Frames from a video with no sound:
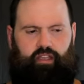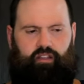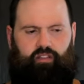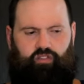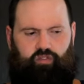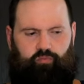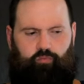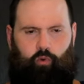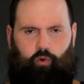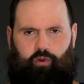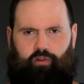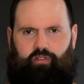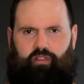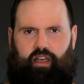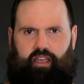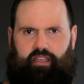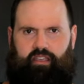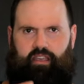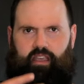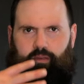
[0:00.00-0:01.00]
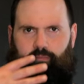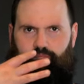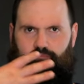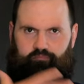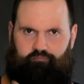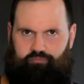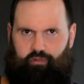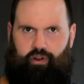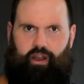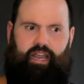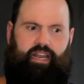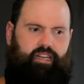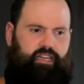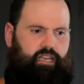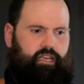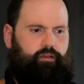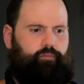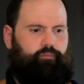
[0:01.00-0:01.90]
It's more like a brandy.